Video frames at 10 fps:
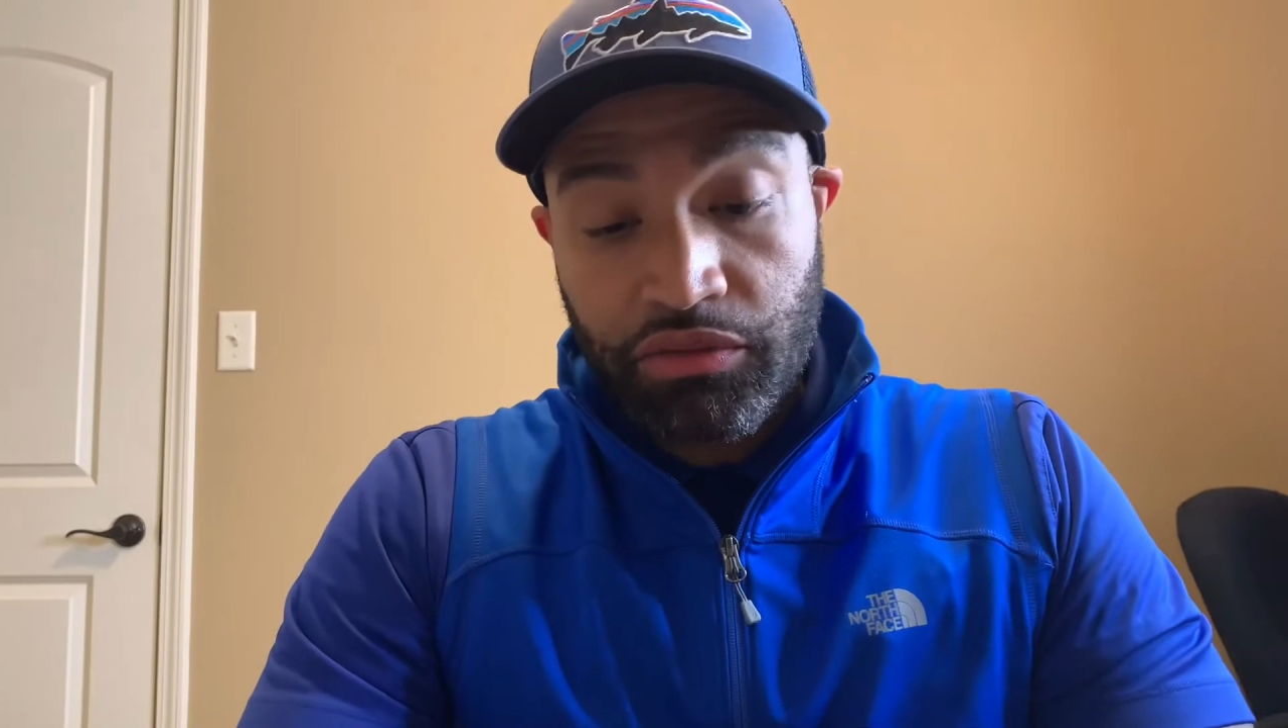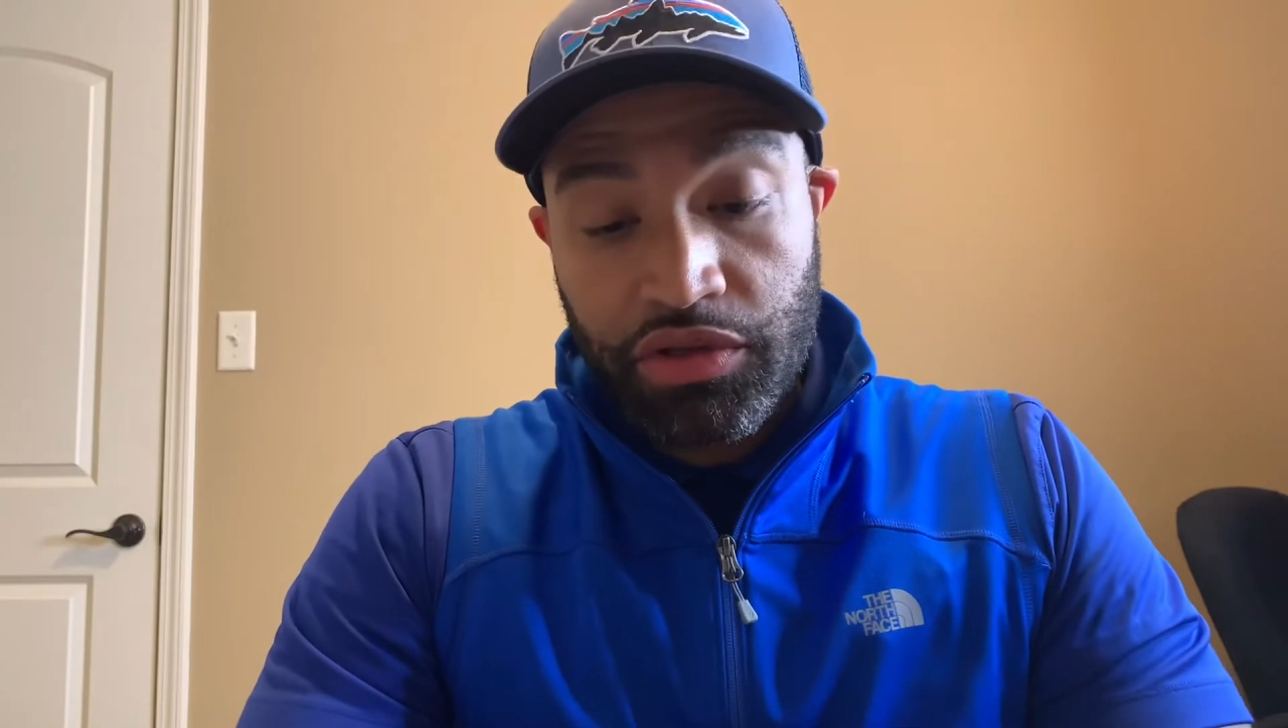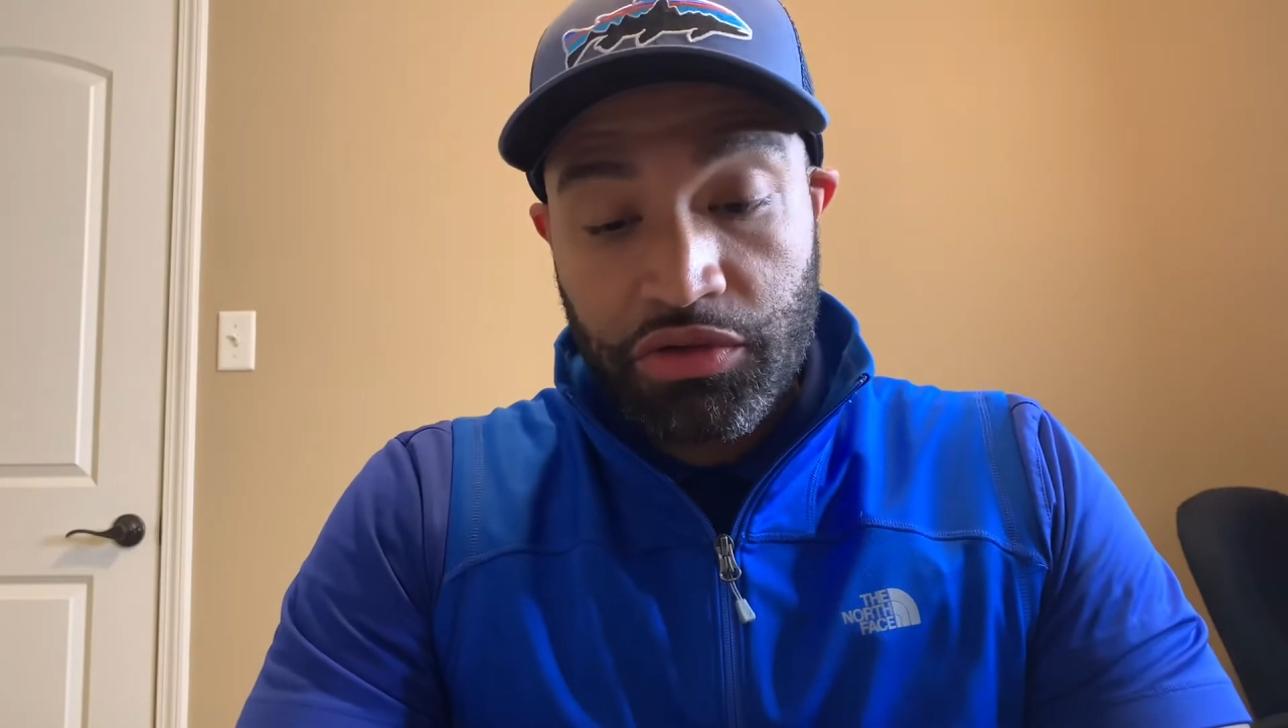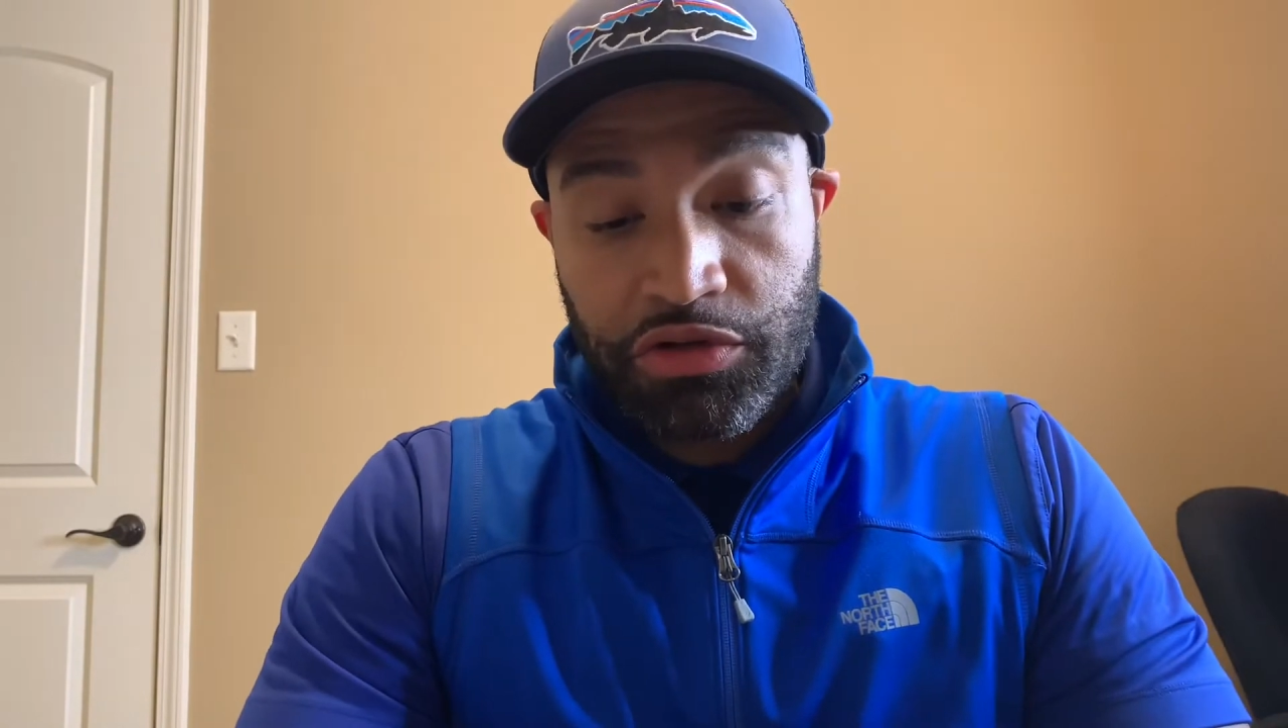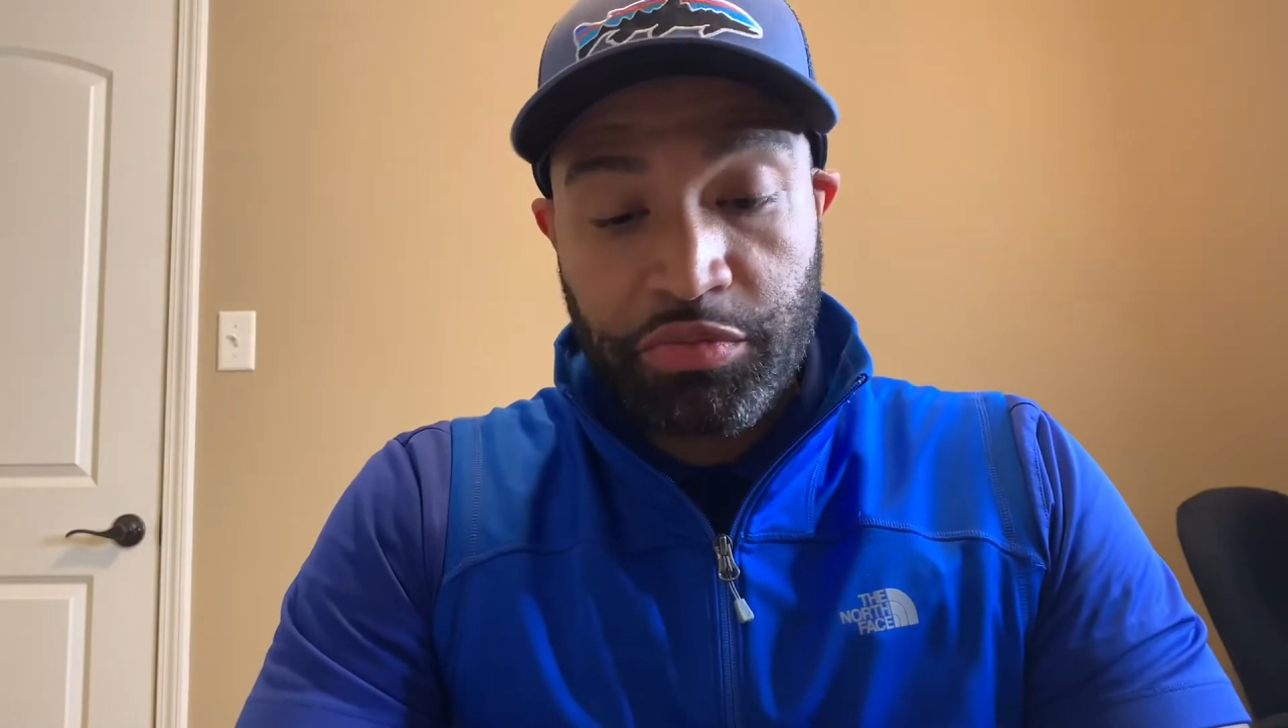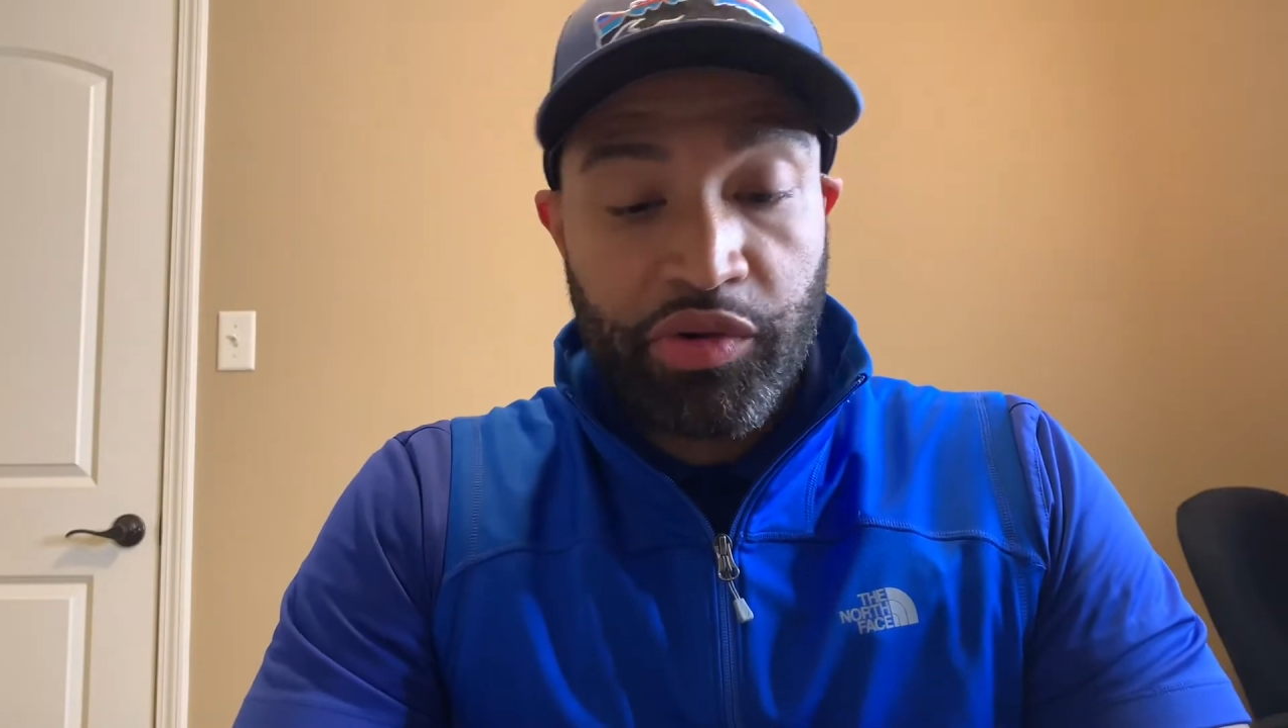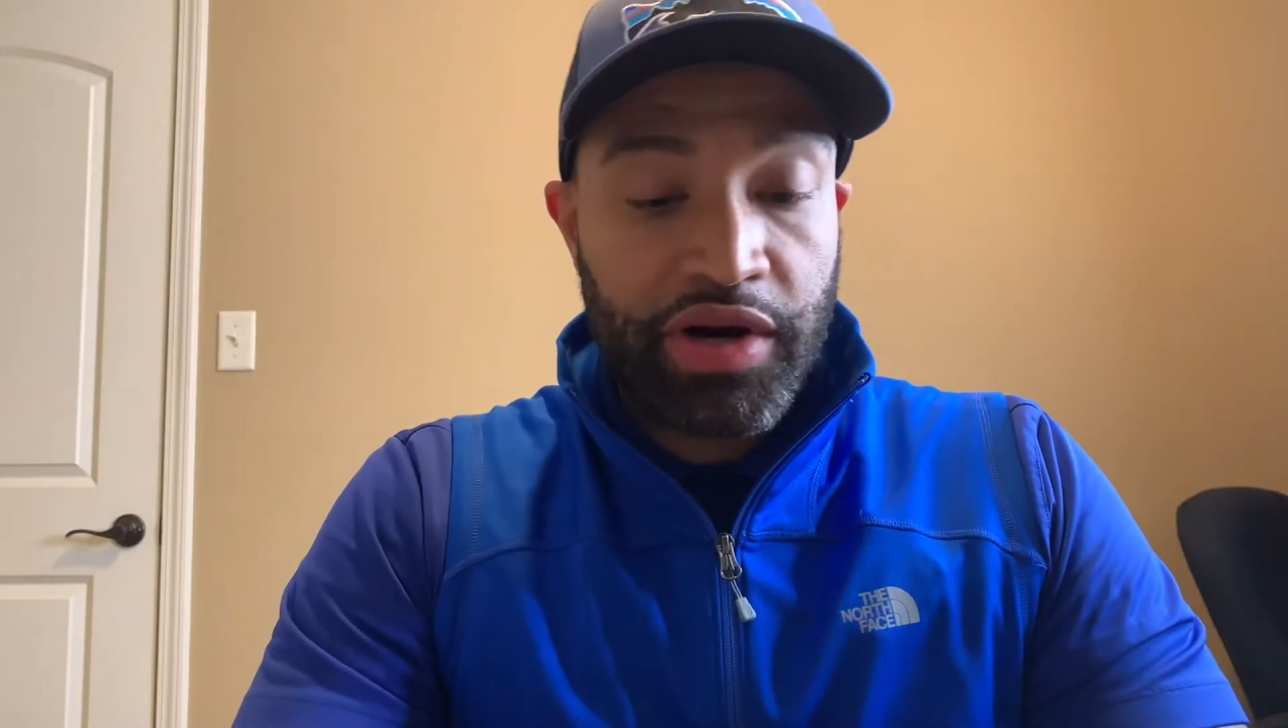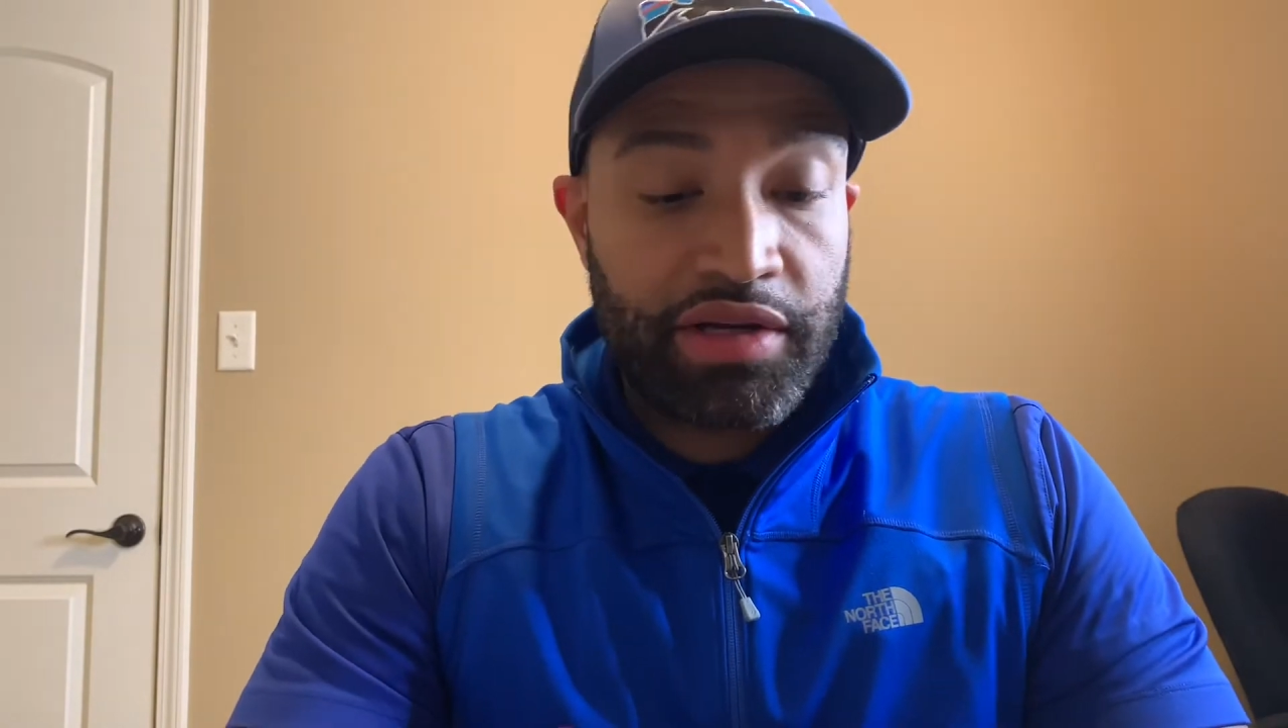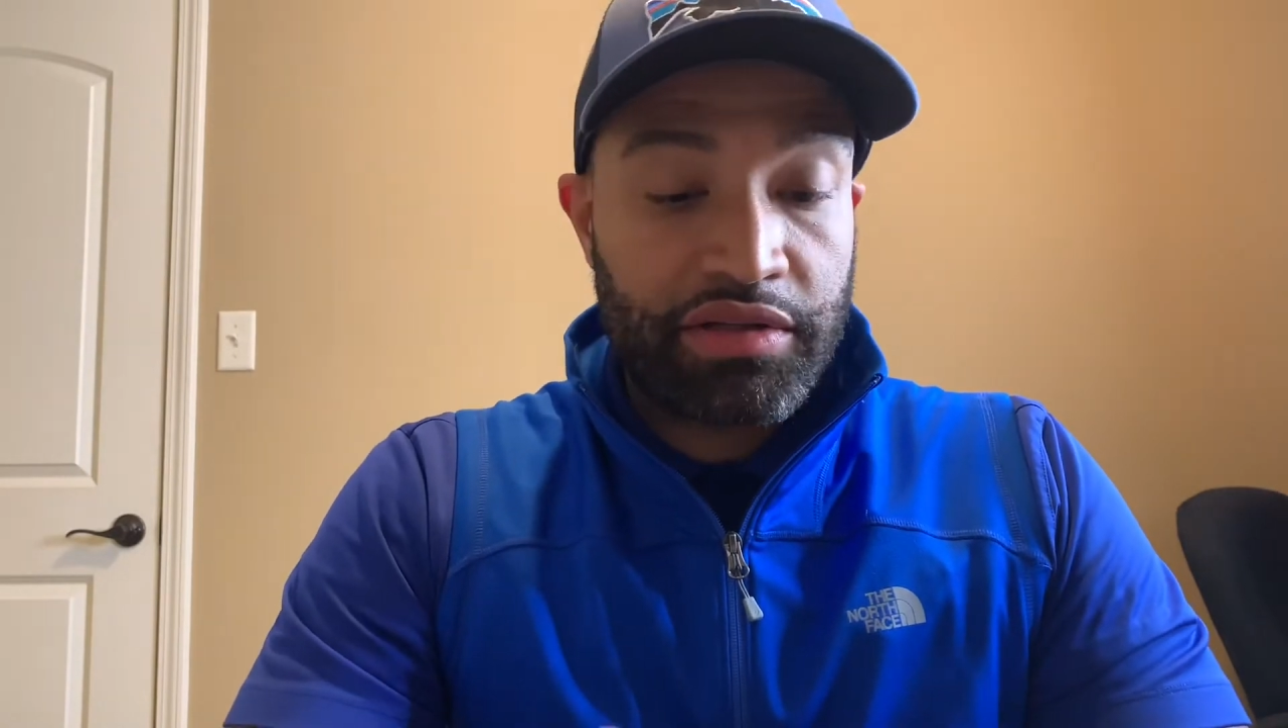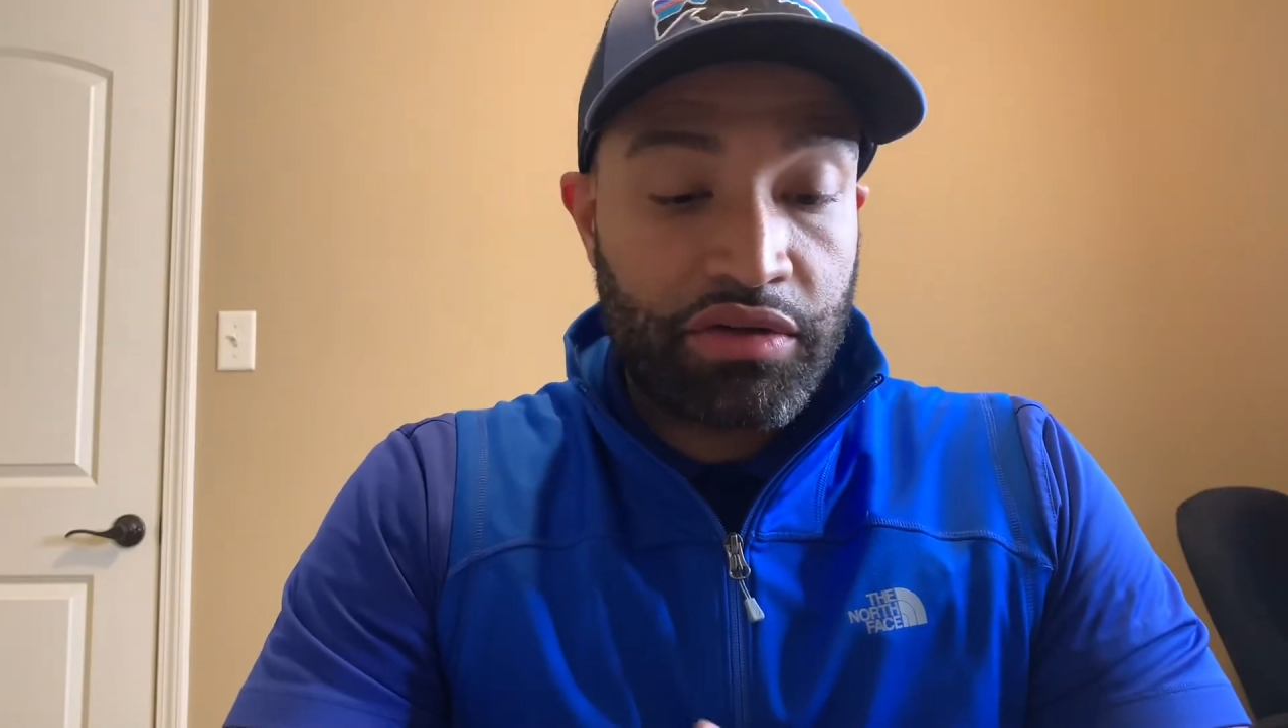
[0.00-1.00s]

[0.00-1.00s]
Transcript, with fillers: when you spray this